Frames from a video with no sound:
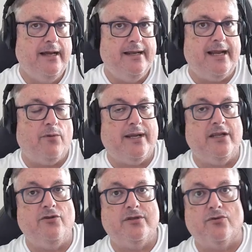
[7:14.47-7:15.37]
Now we can
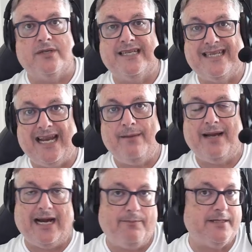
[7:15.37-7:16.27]
use those same
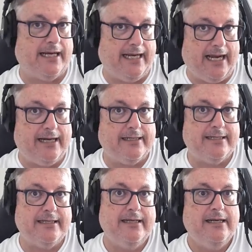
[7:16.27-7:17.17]
apps, I
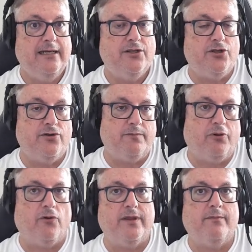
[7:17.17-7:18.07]
guess, to
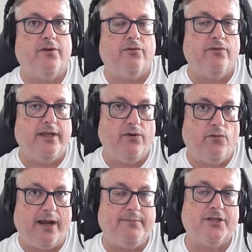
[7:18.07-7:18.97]
deploy them through the
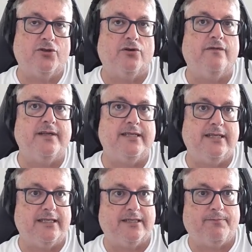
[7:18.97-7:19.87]
web
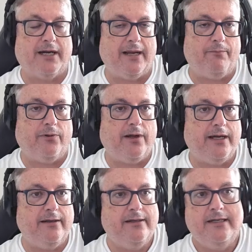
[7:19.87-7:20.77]
services
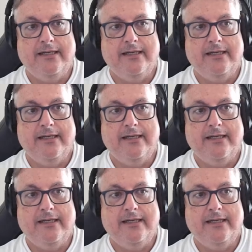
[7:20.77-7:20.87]
pipeline.